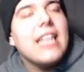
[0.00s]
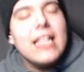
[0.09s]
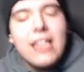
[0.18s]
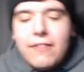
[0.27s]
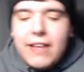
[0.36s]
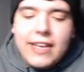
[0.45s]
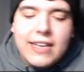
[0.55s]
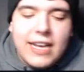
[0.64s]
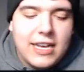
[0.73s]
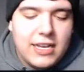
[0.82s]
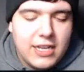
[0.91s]
la
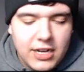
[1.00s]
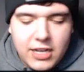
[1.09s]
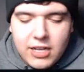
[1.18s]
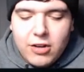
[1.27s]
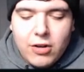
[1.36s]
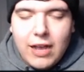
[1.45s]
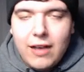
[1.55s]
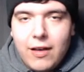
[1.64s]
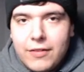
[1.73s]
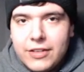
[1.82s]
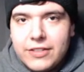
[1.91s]
vega. Or
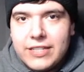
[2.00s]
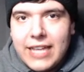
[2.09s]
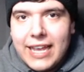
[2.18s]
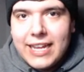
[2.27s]
however you say it.